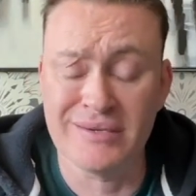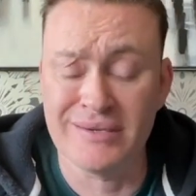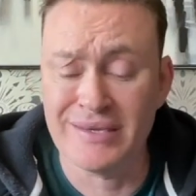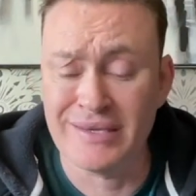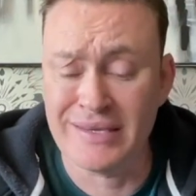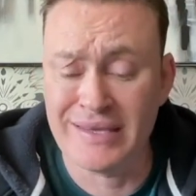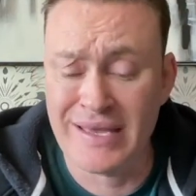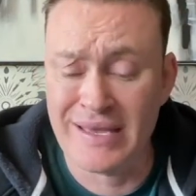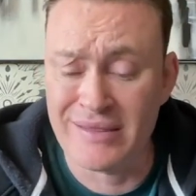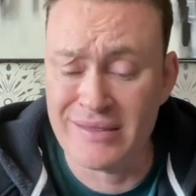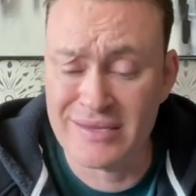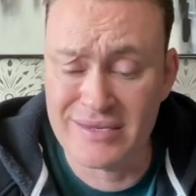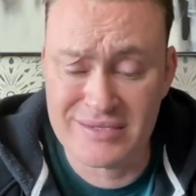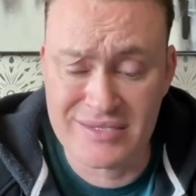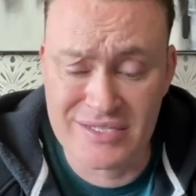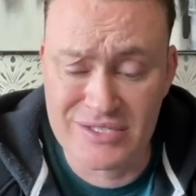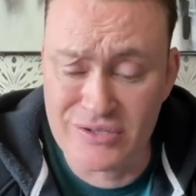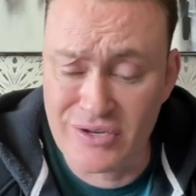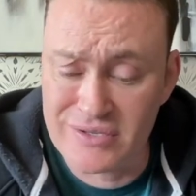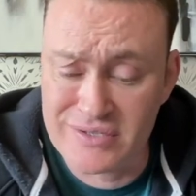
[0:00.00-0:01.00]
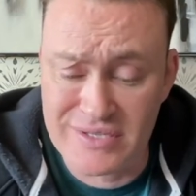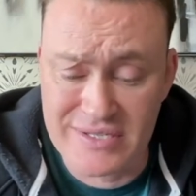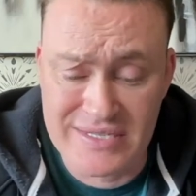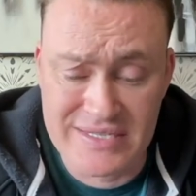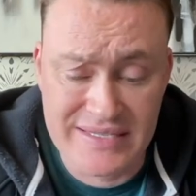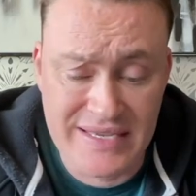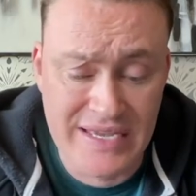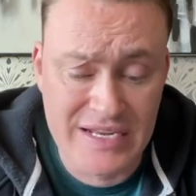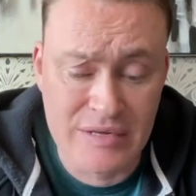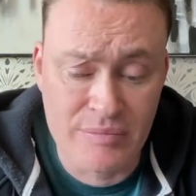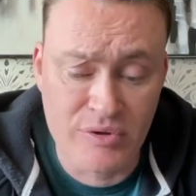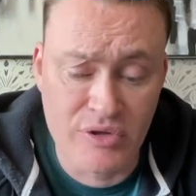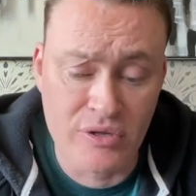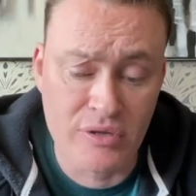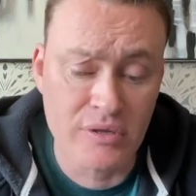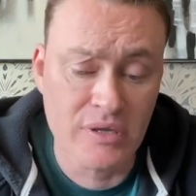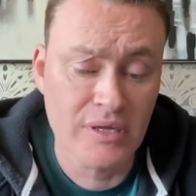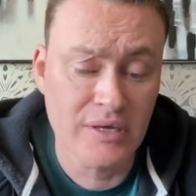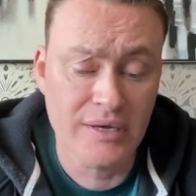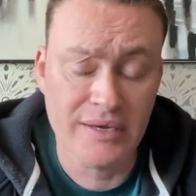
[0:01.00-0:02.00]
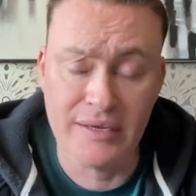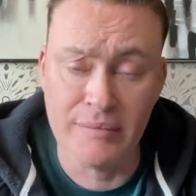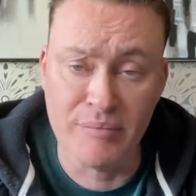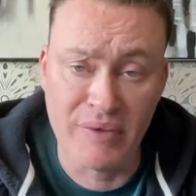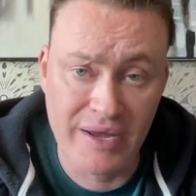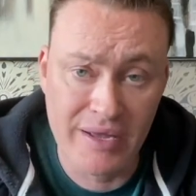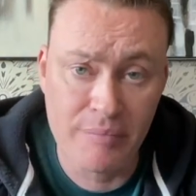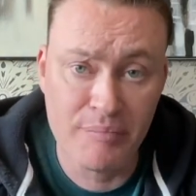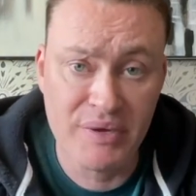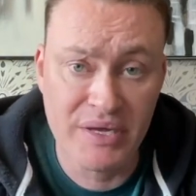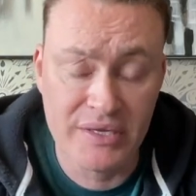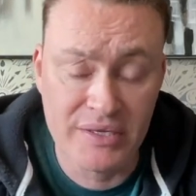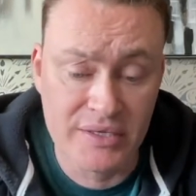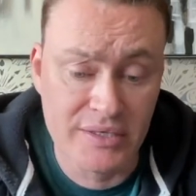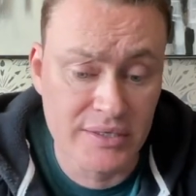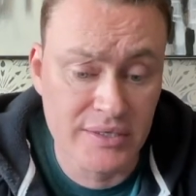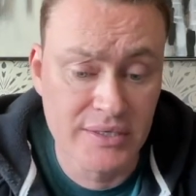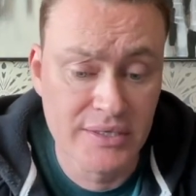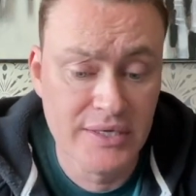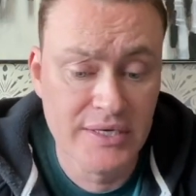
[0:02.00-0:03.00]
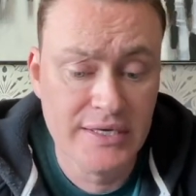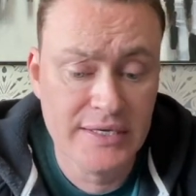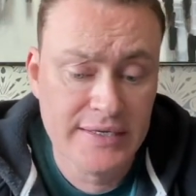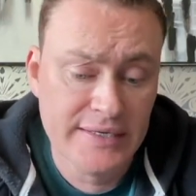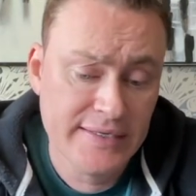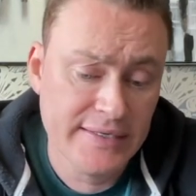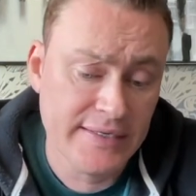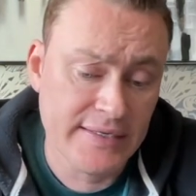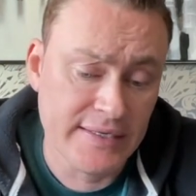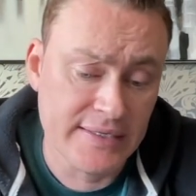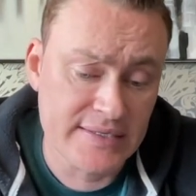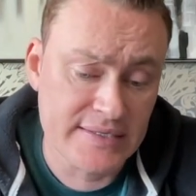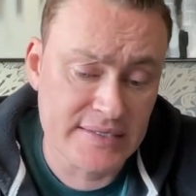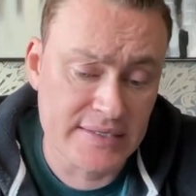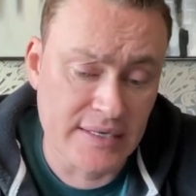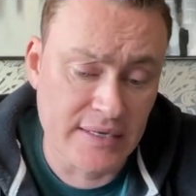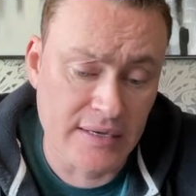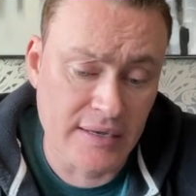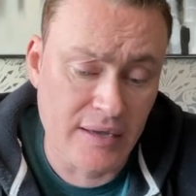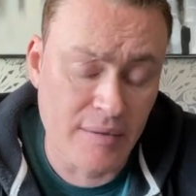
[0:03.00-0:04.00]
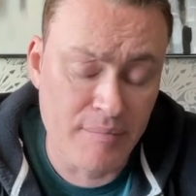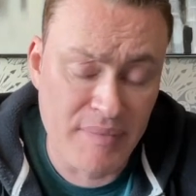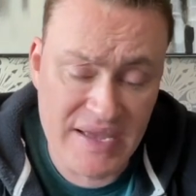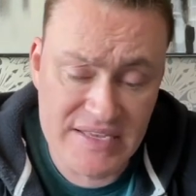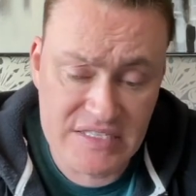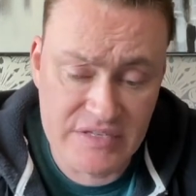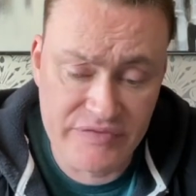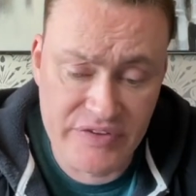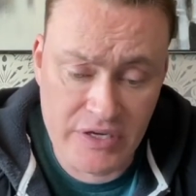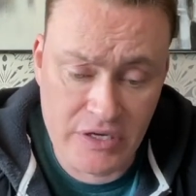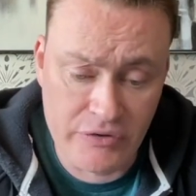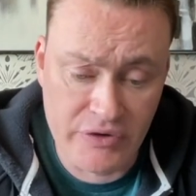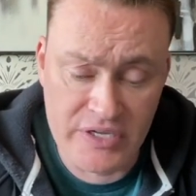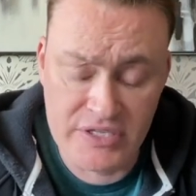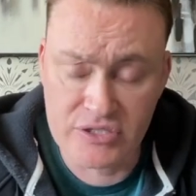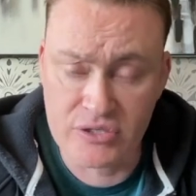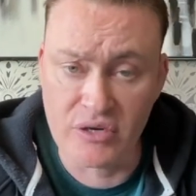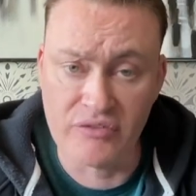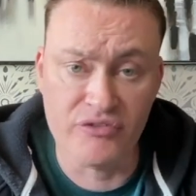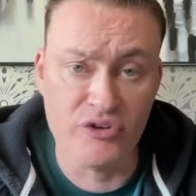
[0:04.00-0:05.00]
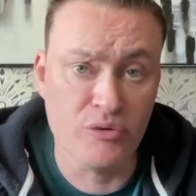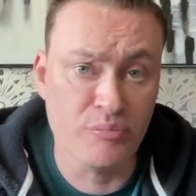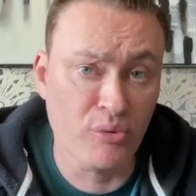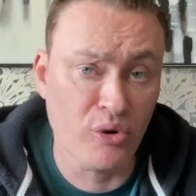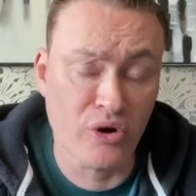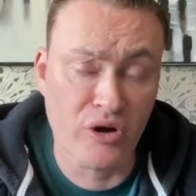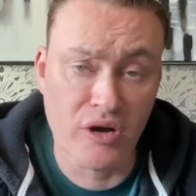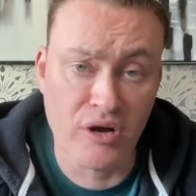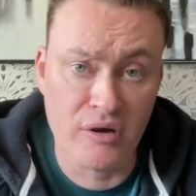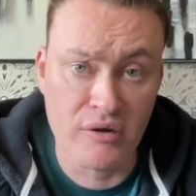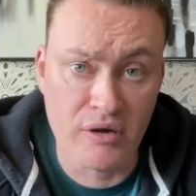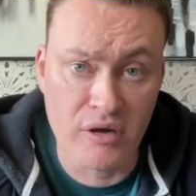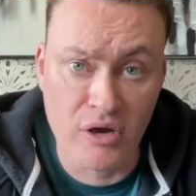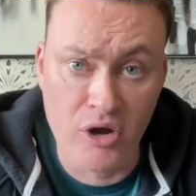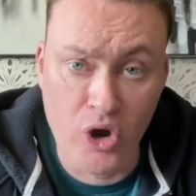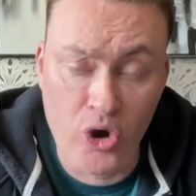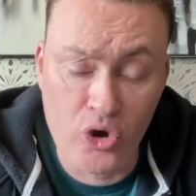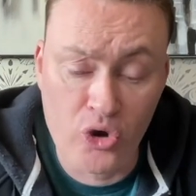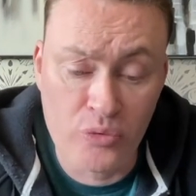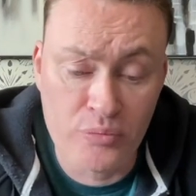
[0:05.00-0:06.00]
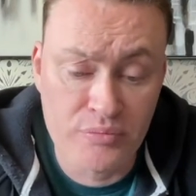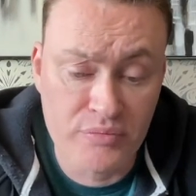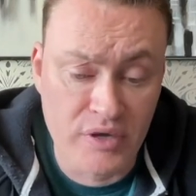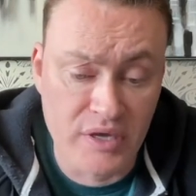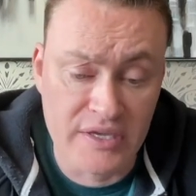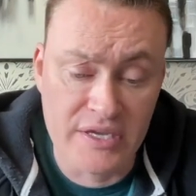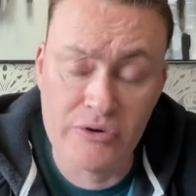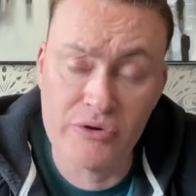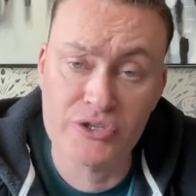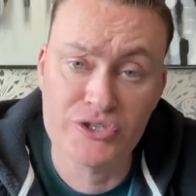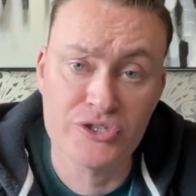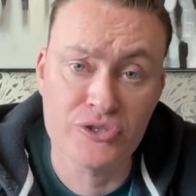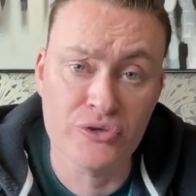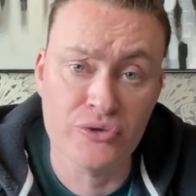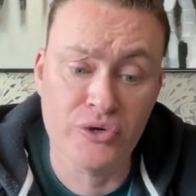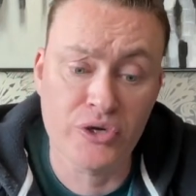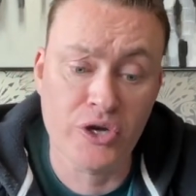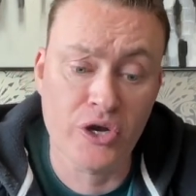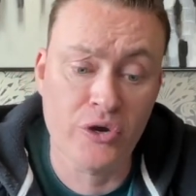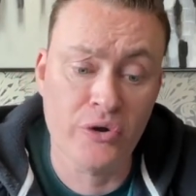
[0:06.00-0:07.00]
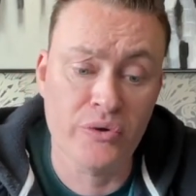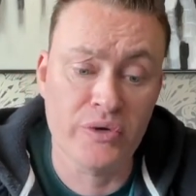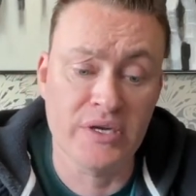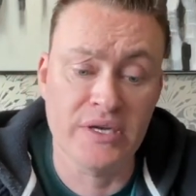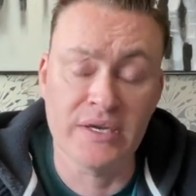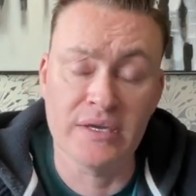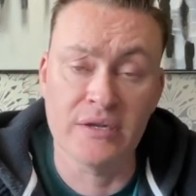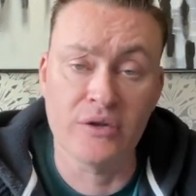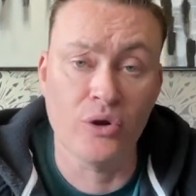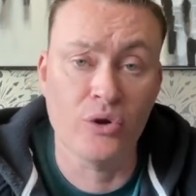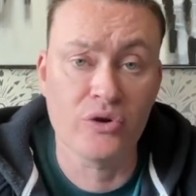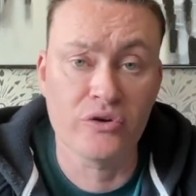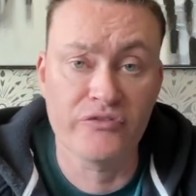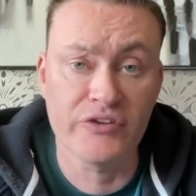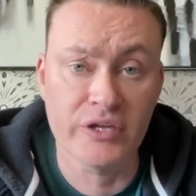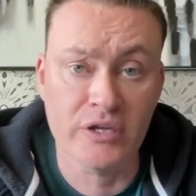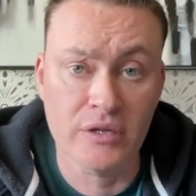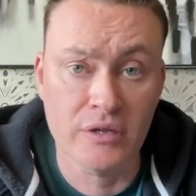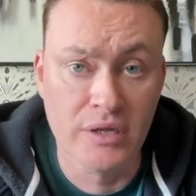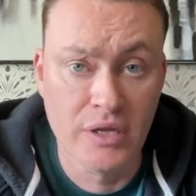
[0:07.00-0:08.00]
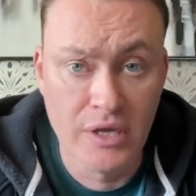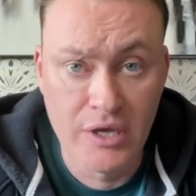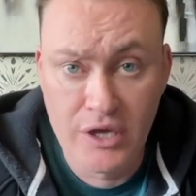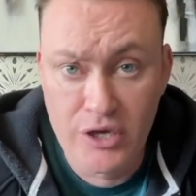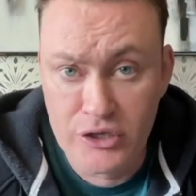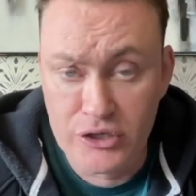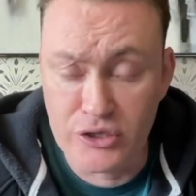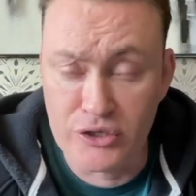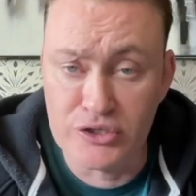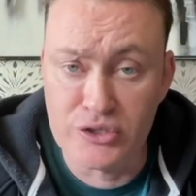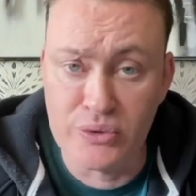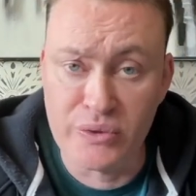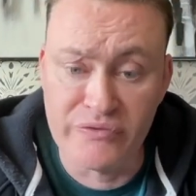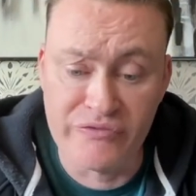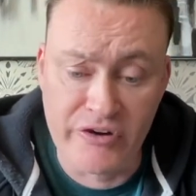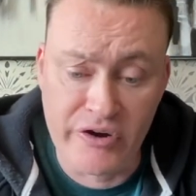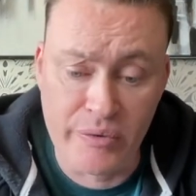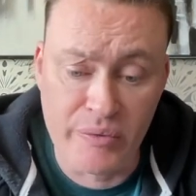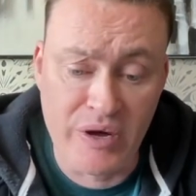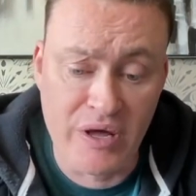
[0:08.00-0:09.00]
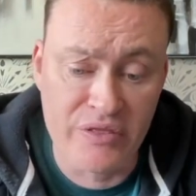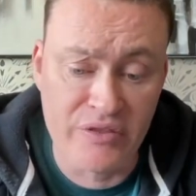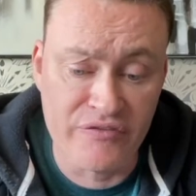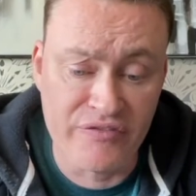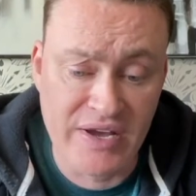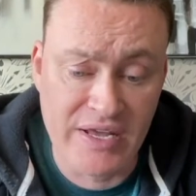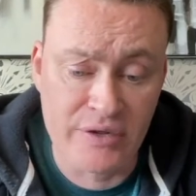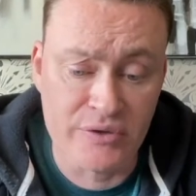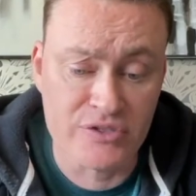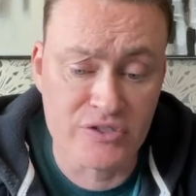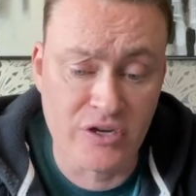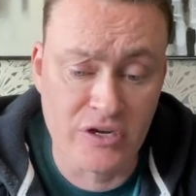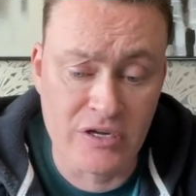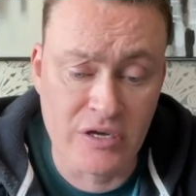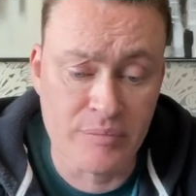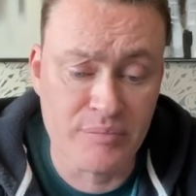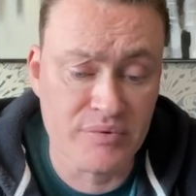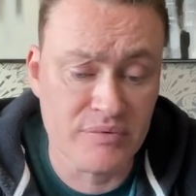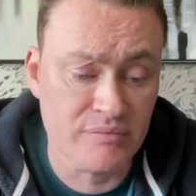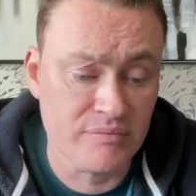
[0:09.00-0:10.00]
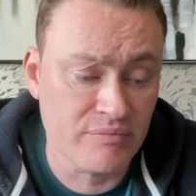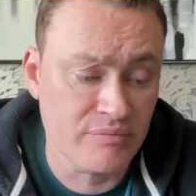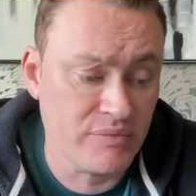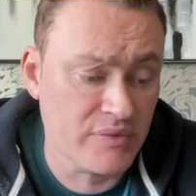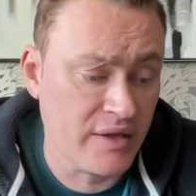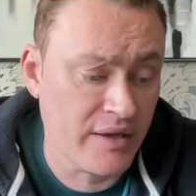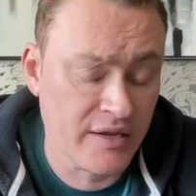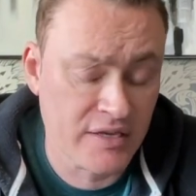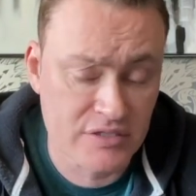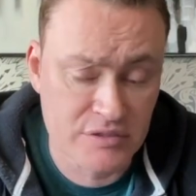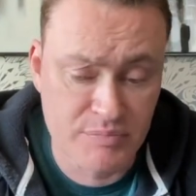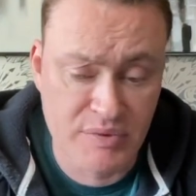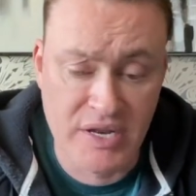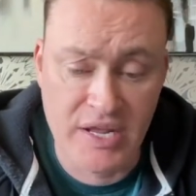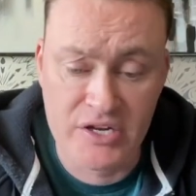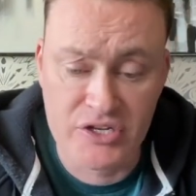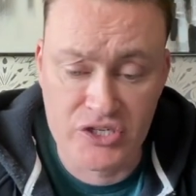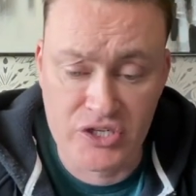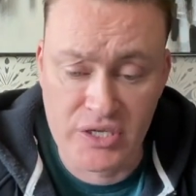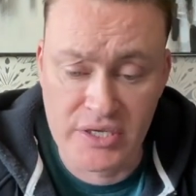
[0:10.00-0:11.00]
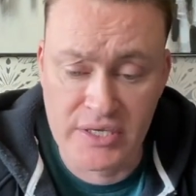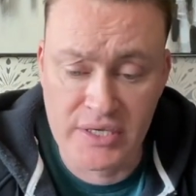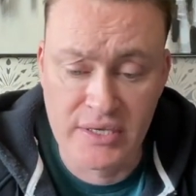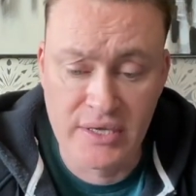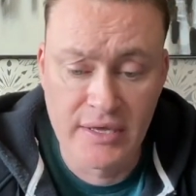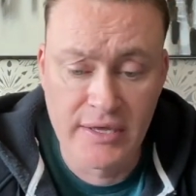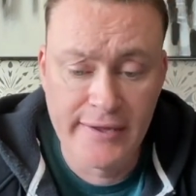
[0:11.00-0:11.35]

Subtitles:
Again, this is not sustainable, in my opinion. It's a massive increase. So if you bought a home a year or two ago in Oakville, you're doing very well. The value has gone up exponentially.